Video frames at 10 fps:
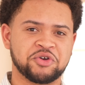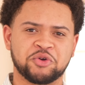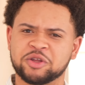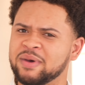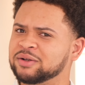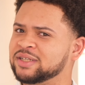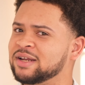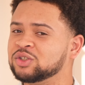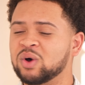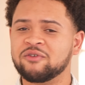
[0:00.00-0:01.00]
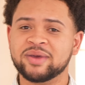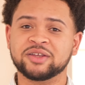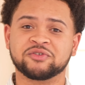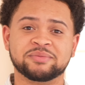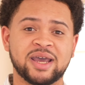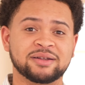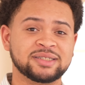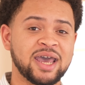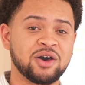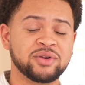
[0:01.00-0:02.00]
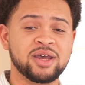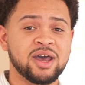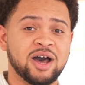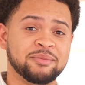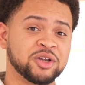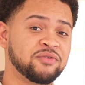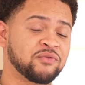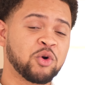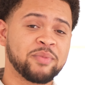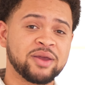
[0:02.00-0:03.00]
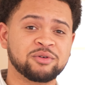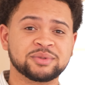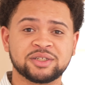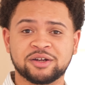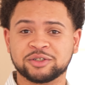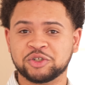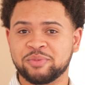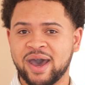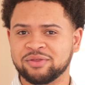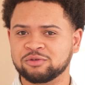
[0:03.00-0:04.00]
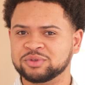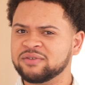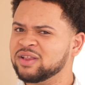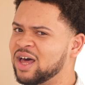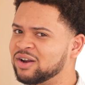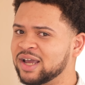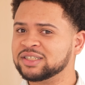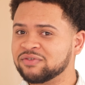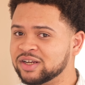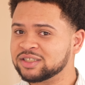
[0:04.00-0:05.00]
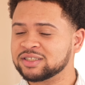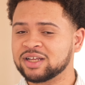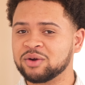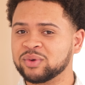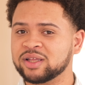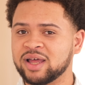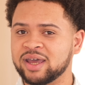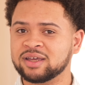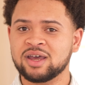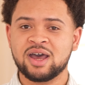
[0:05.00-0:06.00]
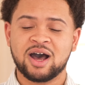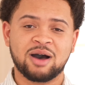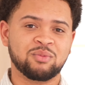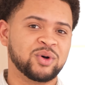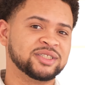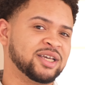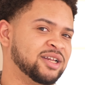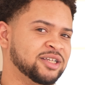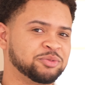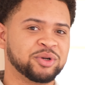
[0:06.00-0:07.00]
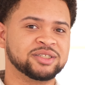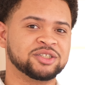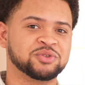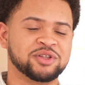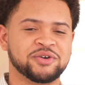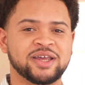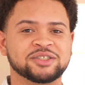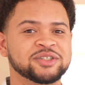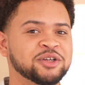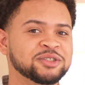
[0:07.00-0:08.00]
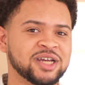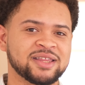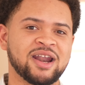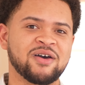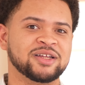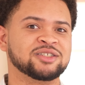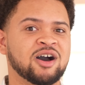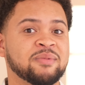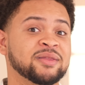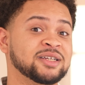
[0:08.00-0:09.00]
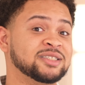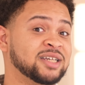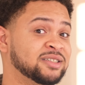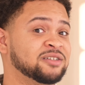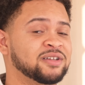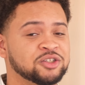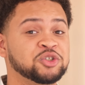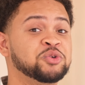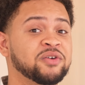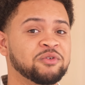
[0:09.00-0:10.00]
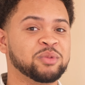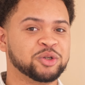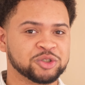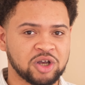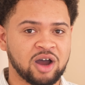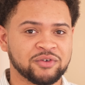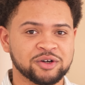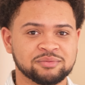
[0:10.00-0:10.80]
You're only about 10 to 12 minutes from downtown. You're getting 4 bedrooms in here, 2 bathrooms. You have a lot of nice finishes that I really like. Once again, it is pretty centrally located. So let's go check that out and then talk about the incentives that the two different builders offer.